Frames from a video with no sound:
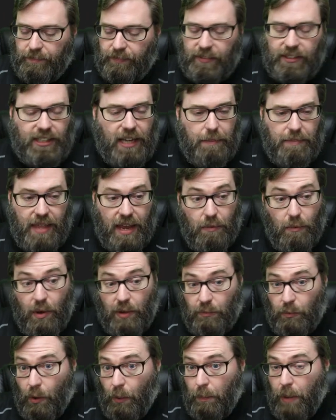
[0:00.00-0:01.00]
Same thing
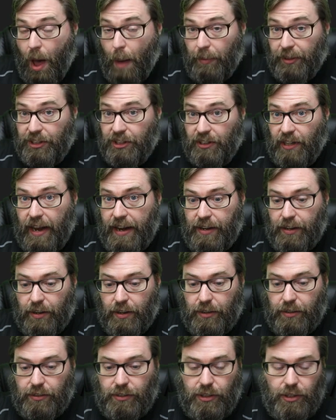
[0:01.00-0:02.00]
when we'll publish
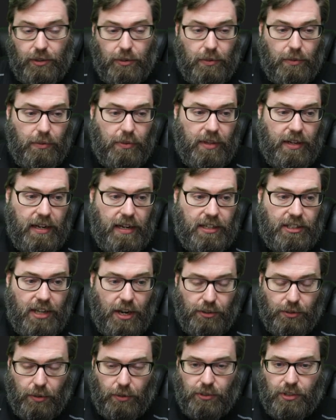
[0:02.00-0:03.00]
later to the
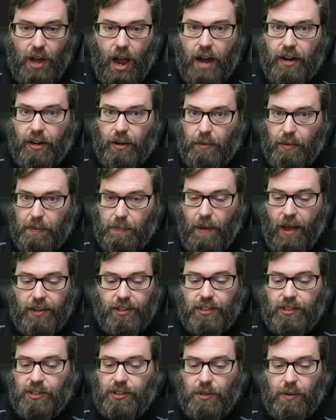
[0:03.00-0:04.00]
central Docker
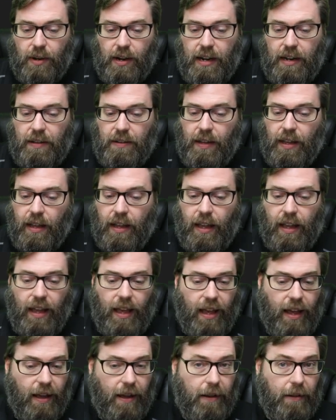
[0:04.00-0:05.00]
repository.
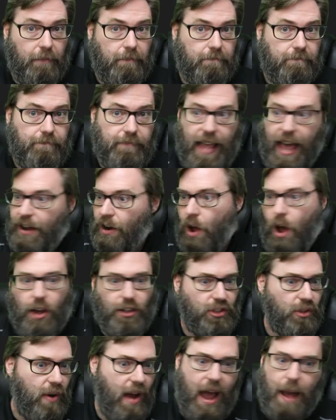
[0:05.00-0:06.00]
That
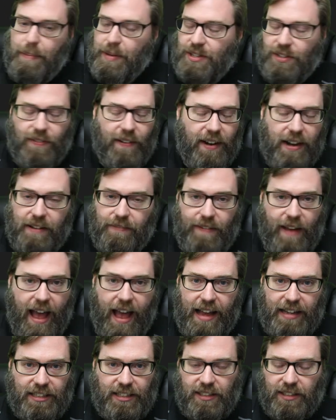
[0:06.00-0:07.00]
also happens very
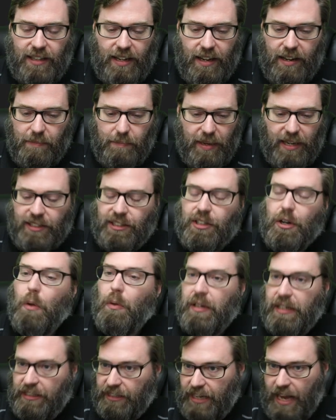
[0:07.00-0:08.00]
fast because it
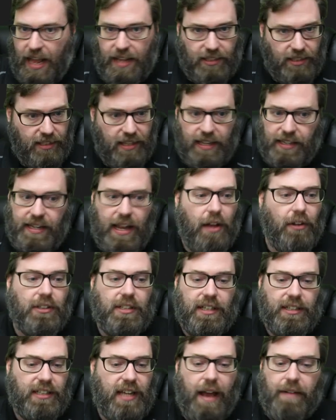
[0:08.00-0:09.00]
only sends the
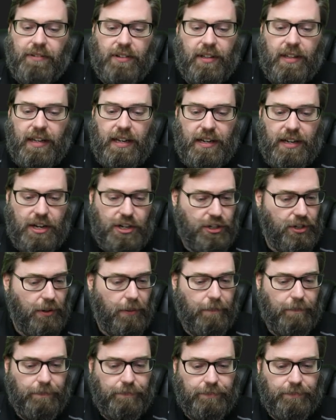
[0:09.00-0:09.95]
deltas after the initial.